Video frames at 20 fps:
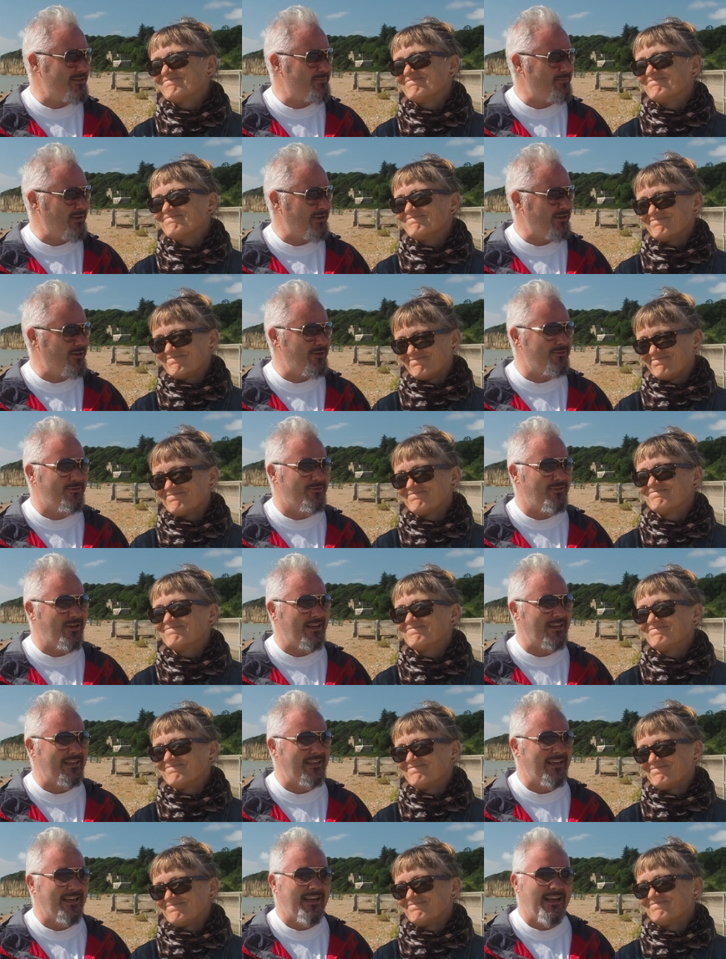Speaker 1: it's been good fun.
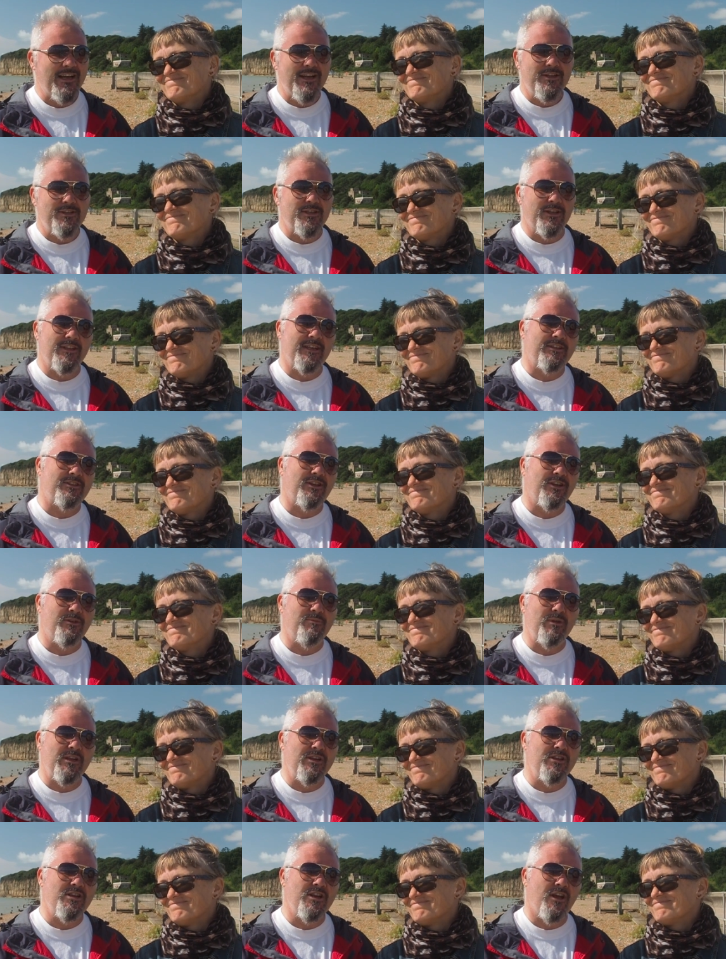So that's going to be
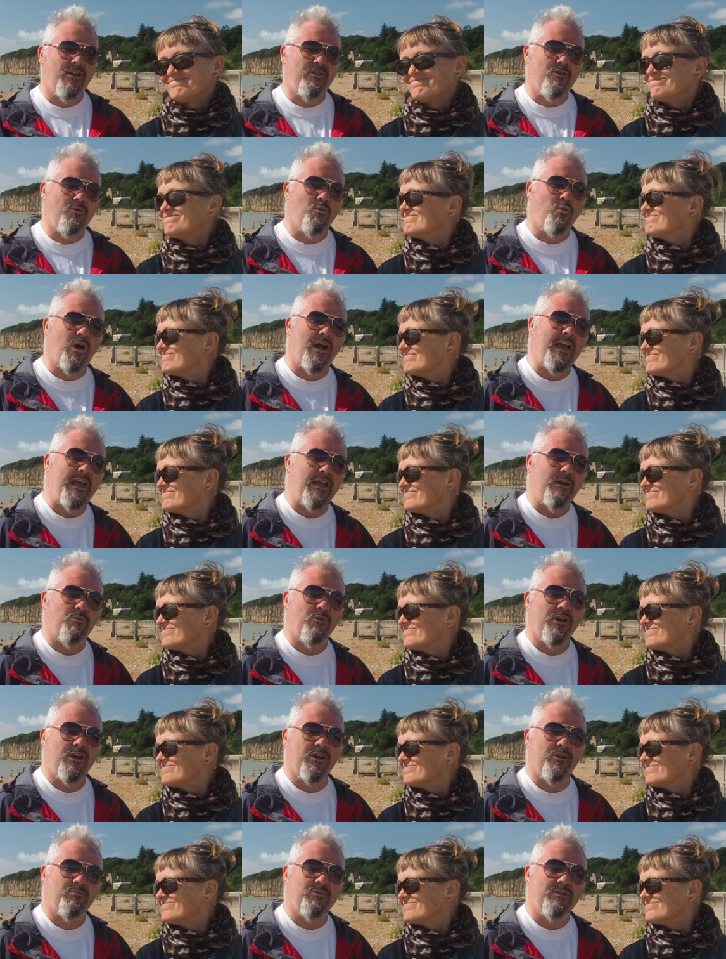another way we're
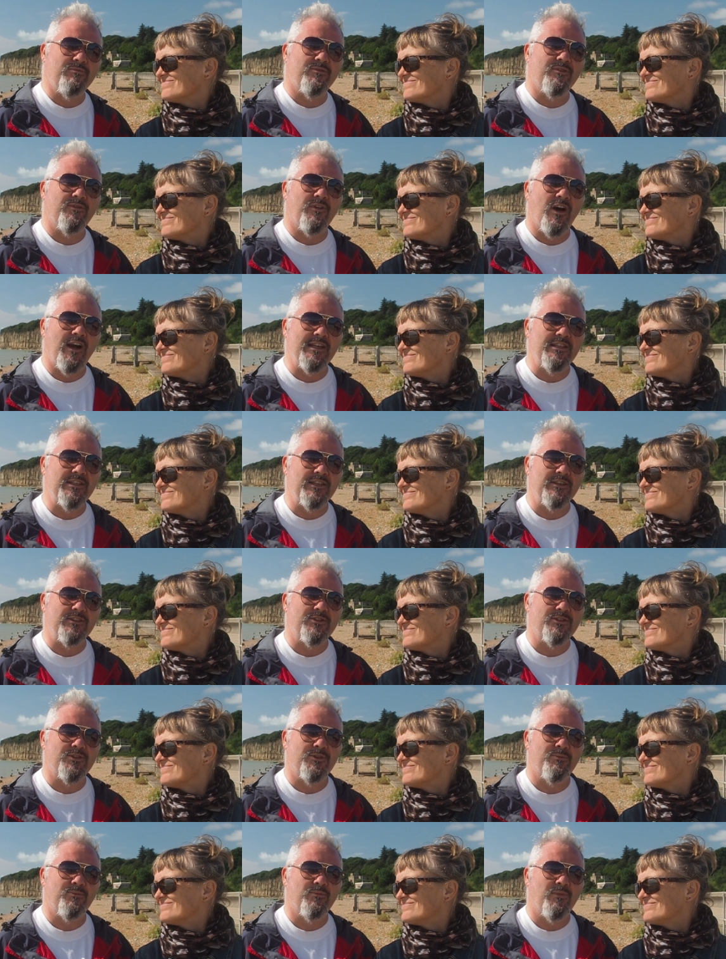going to be providing
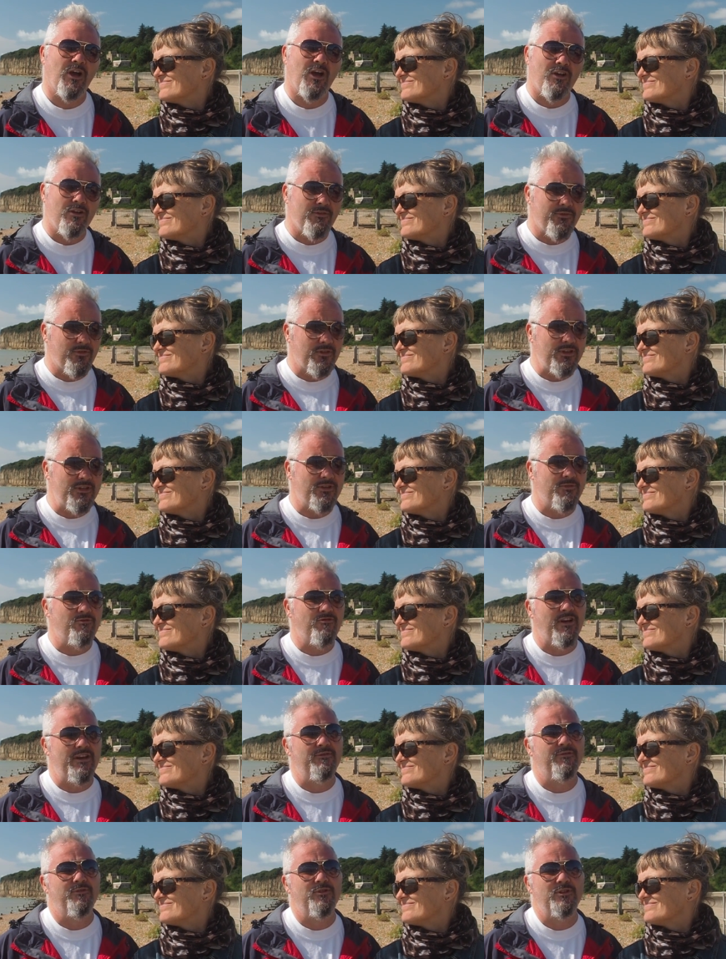some hopefully some
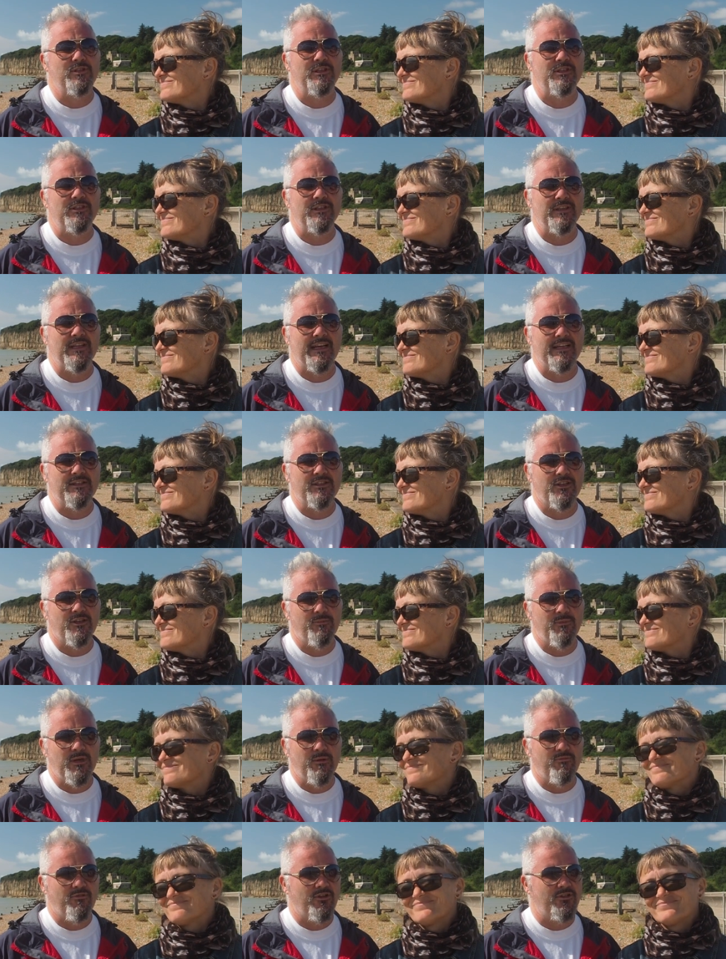great footage and that's going to be
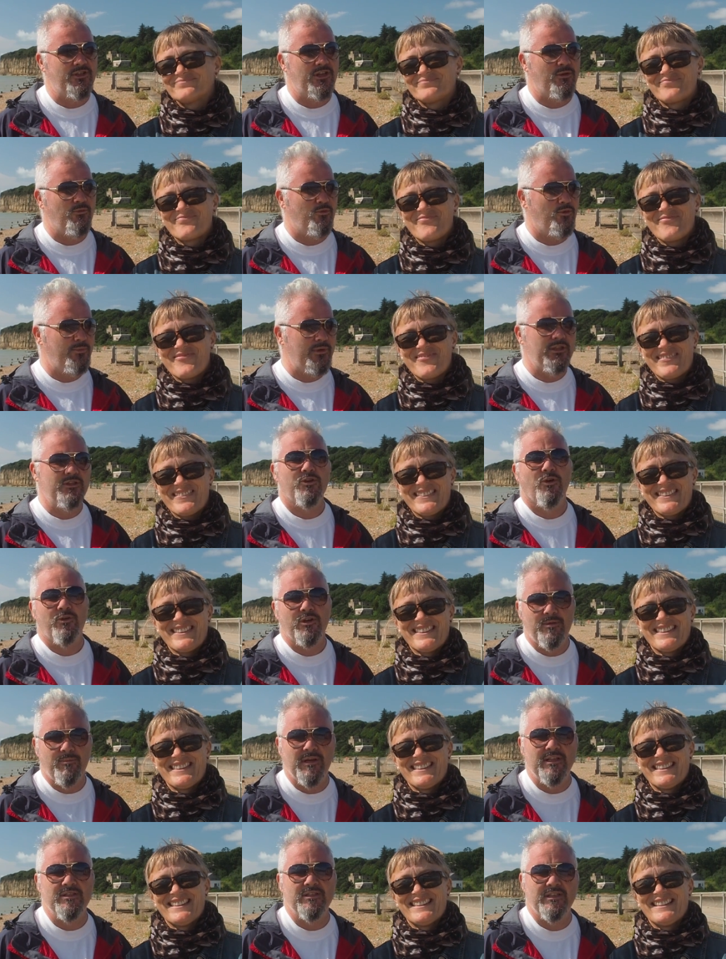a project we'll be
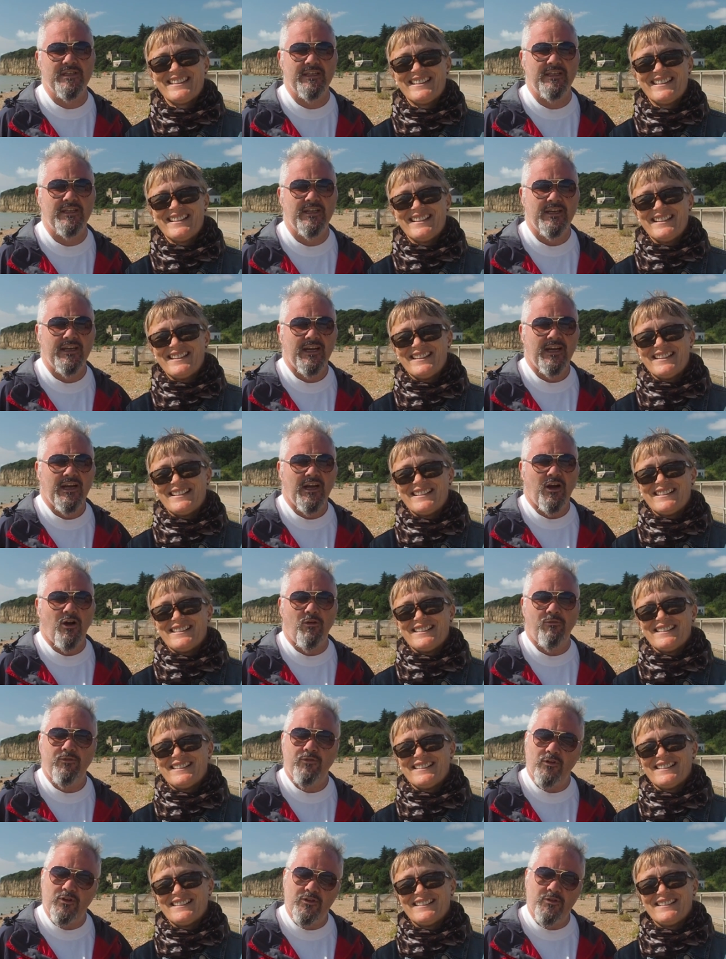documenting on
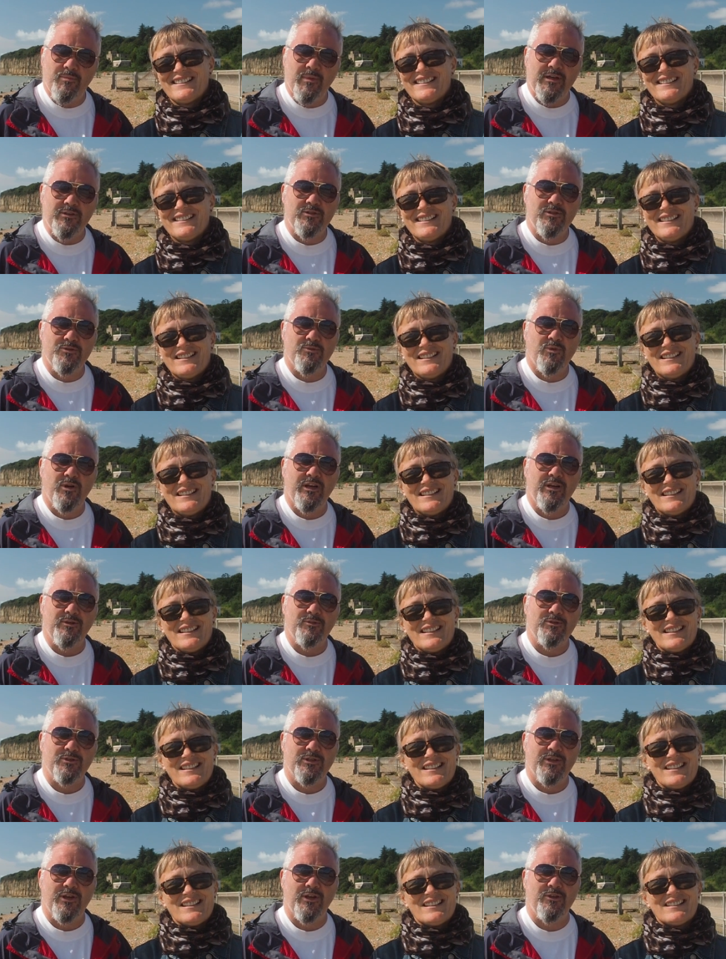Follow the Boat as well
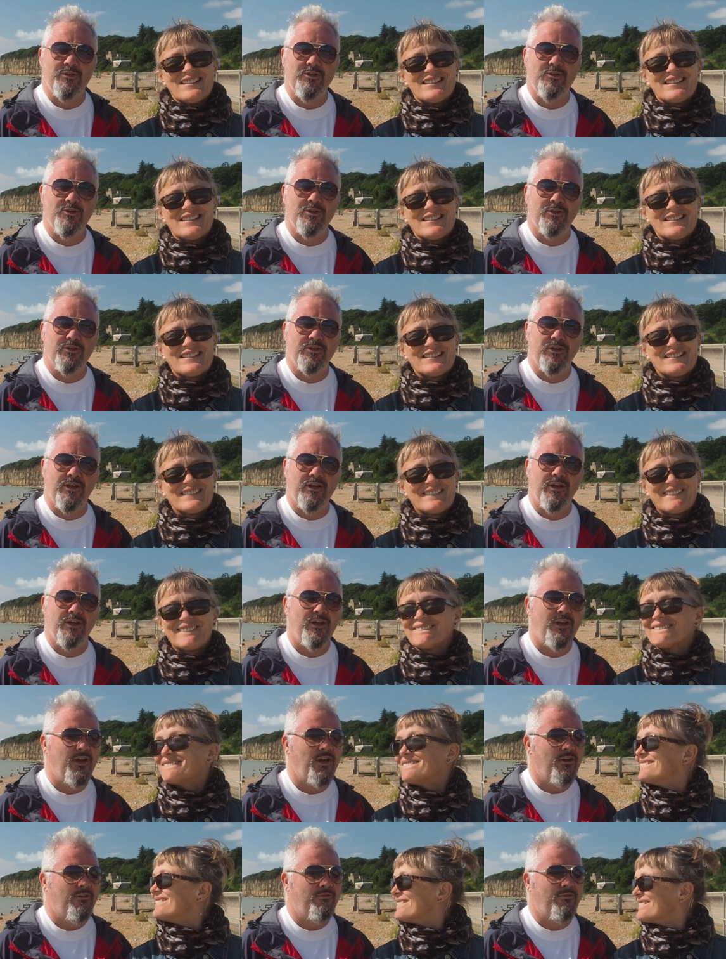so you can uh,
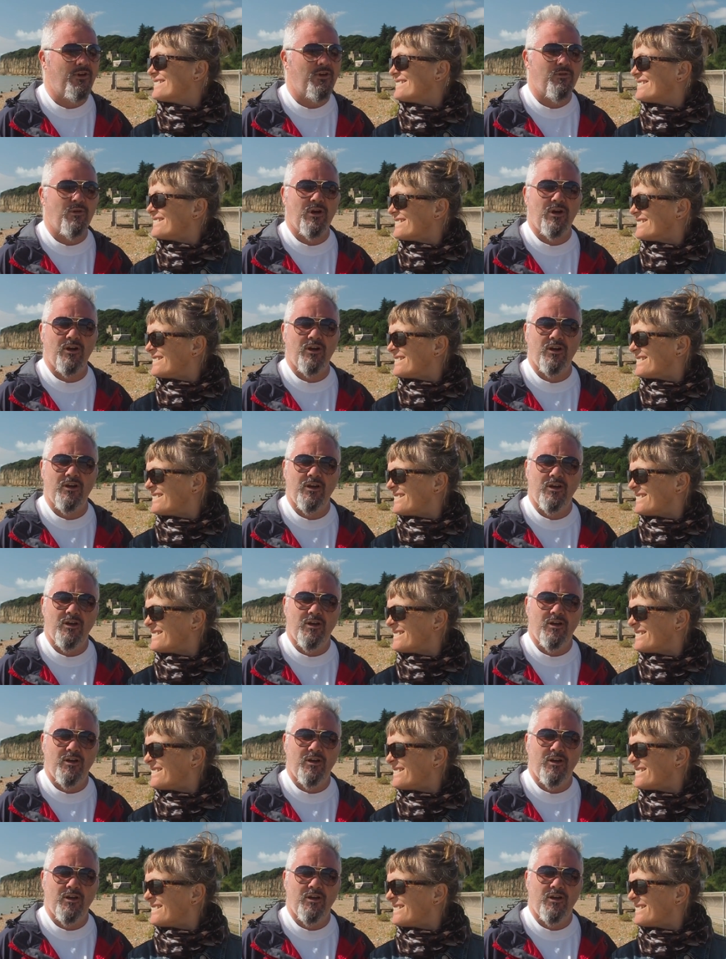follow our